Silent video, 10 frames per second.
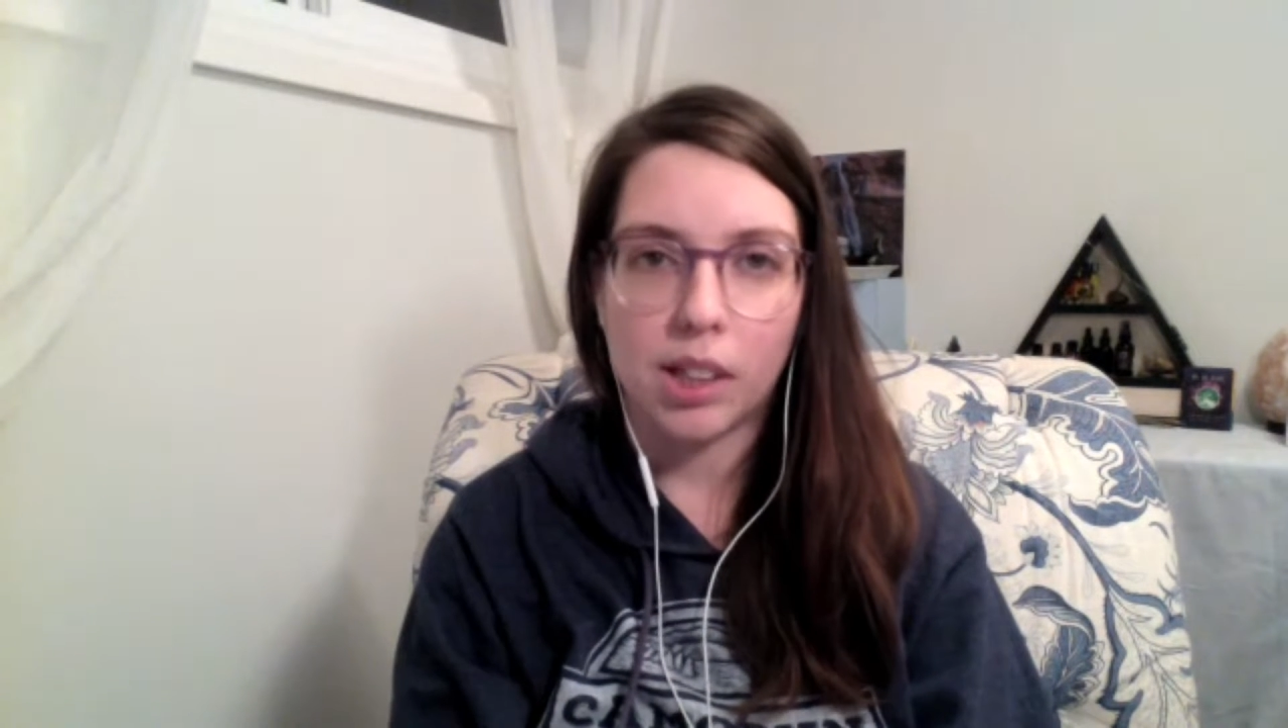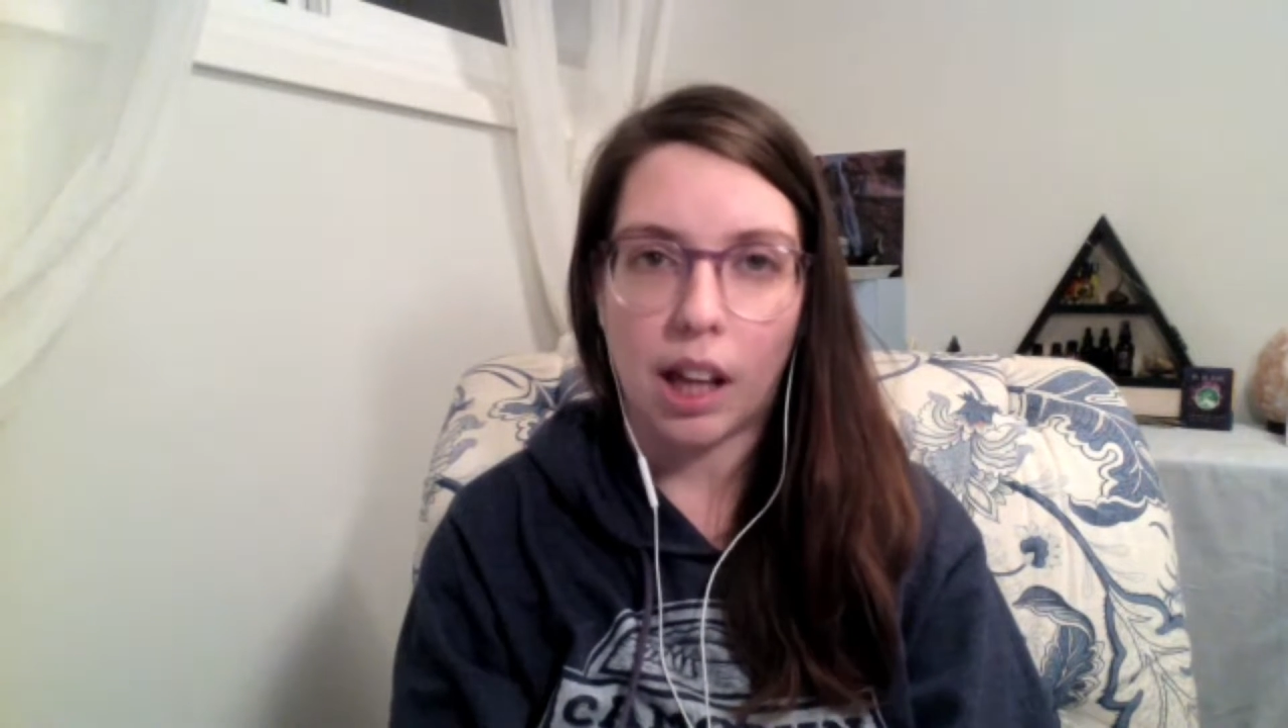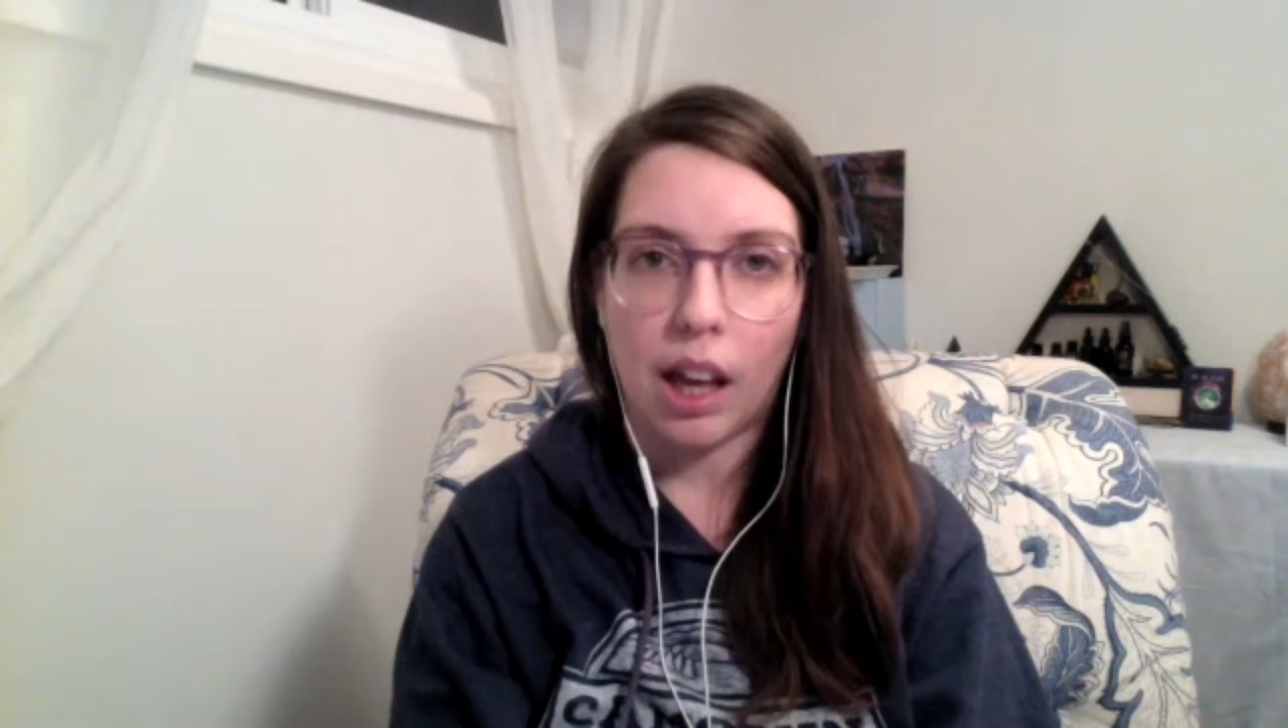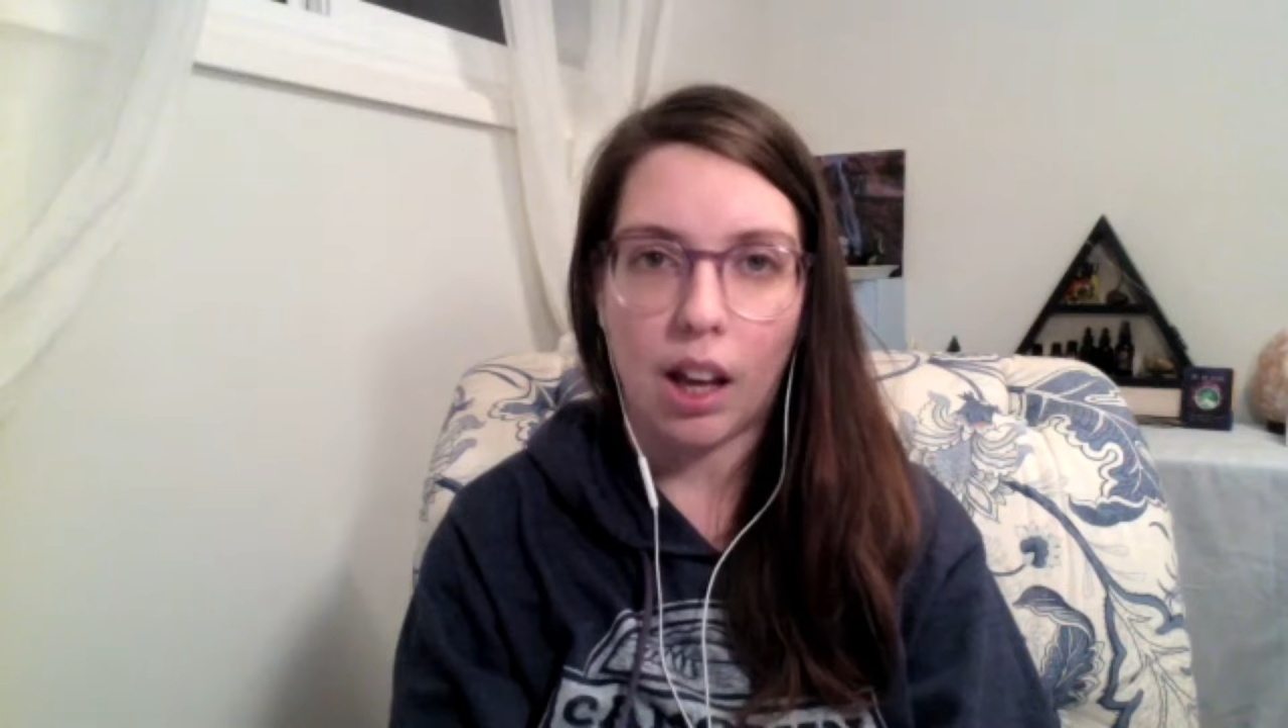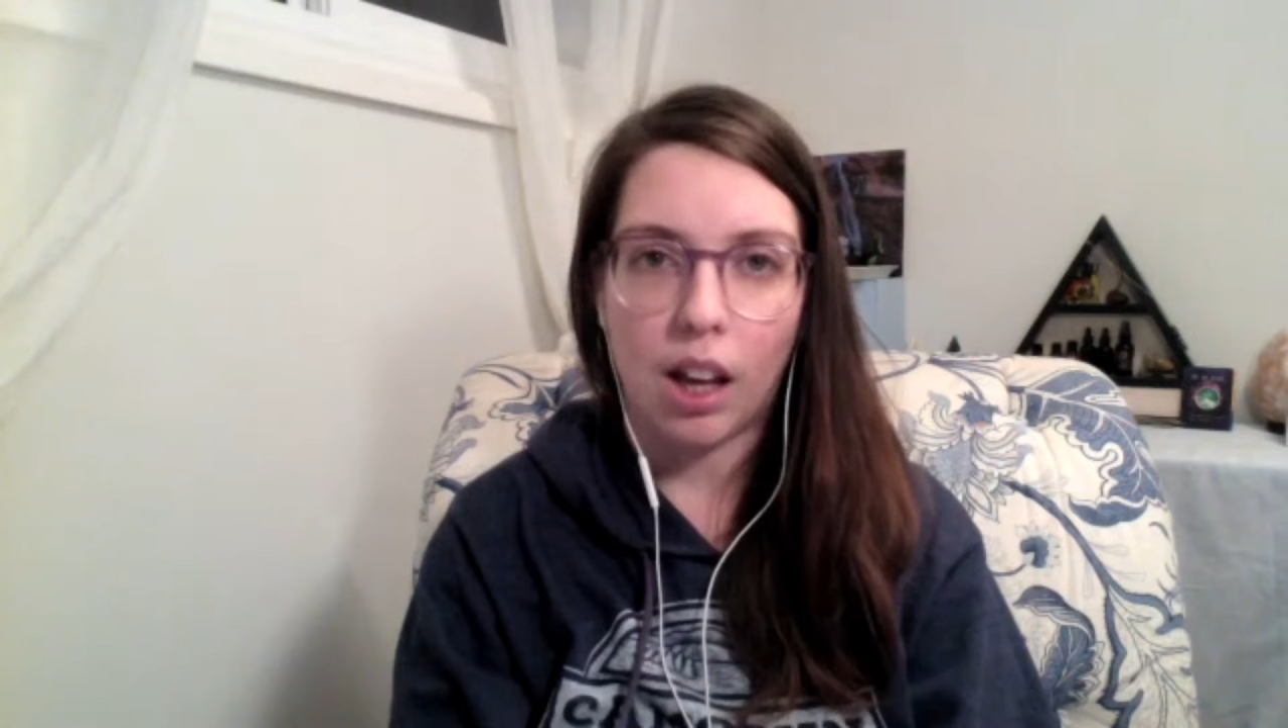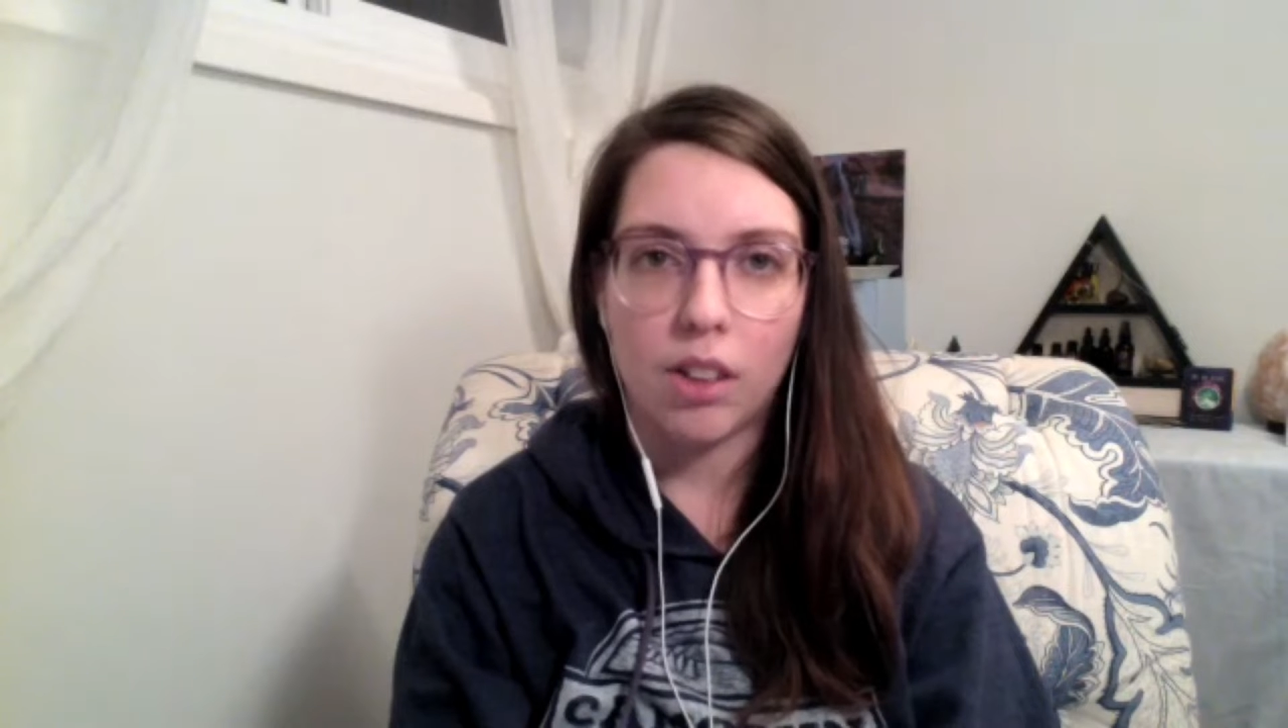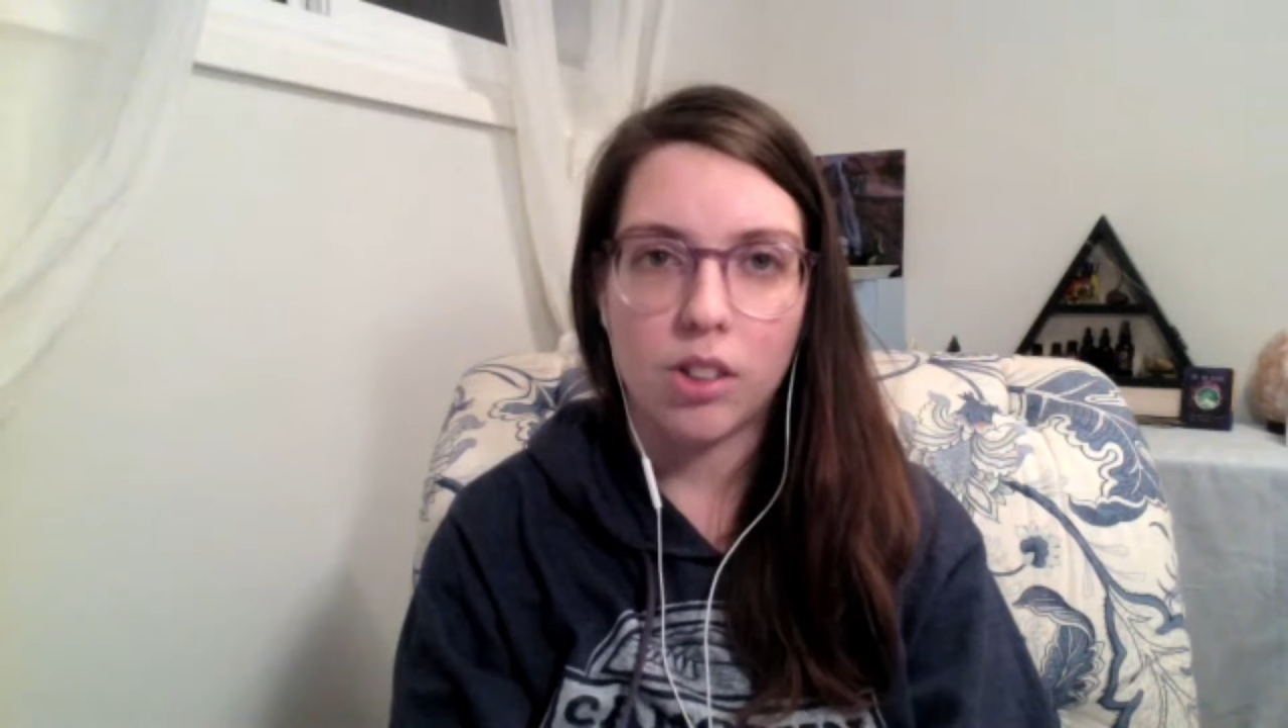hang on